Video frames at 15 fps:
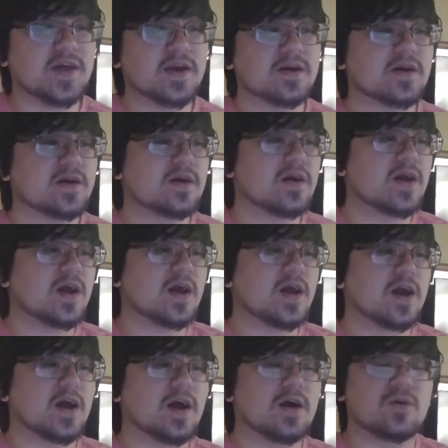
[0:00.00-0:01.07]
there,
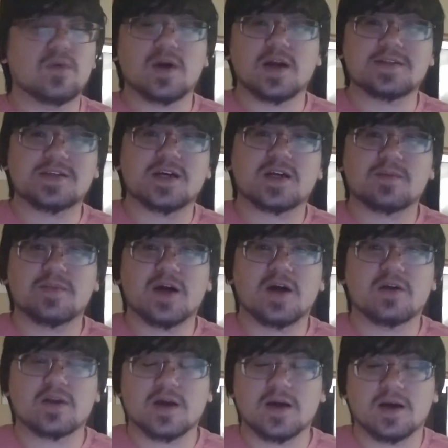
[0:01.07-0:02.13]
where I talk
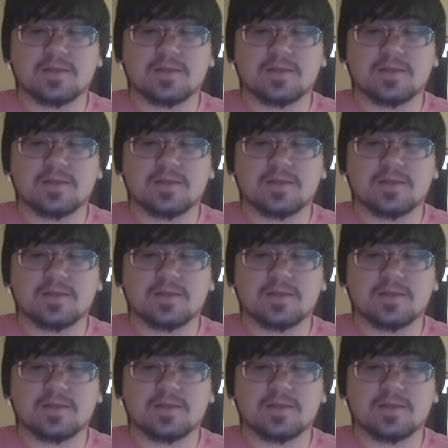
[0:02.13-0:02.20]
about